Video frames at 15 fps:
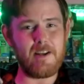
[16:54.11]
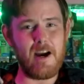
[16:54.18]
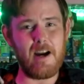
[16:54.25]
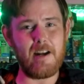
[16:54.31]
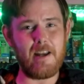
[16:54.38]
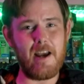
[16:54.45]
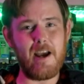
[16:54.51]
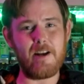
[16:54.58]

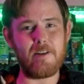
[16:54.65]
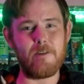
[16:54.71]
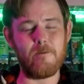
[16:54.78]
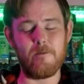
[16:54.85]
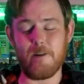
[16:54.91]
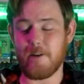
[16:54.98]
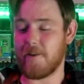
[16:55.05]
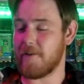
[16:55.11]
tiny action
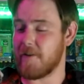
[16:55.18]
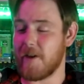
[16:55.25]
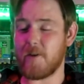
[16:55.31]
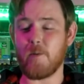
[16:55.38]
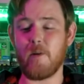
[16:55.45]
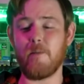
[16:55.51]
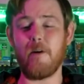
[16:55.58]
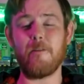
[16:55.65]
figure.
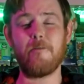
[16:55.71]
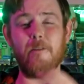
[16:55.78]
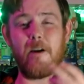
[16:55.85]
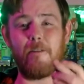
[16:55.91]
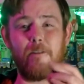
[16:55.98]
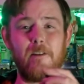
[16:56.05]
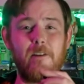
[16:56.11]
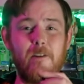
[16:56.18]
That's one of my
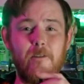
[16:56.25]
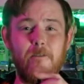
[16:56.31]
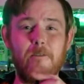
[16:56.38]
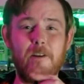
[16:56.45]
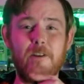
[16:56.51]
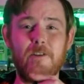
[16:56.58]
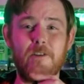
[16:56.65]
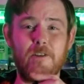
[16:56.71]
favorite little
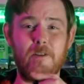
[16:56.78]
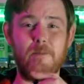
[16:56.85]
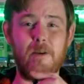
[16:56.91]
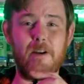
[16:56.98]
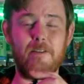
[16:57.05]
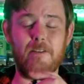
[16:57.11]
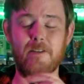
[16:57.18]
features about